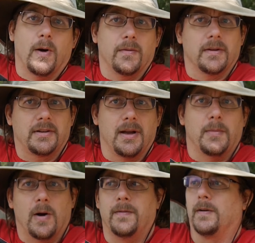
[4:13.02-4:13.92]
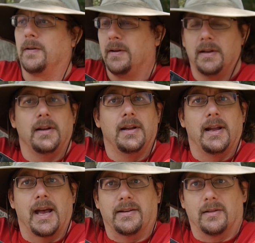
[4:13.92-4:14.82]
over to come over
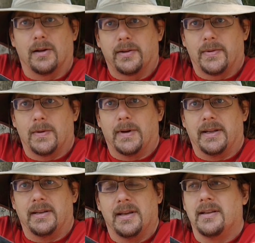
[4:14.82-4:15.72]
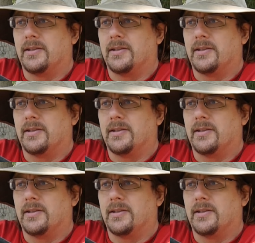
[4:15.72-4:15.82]
and to look through it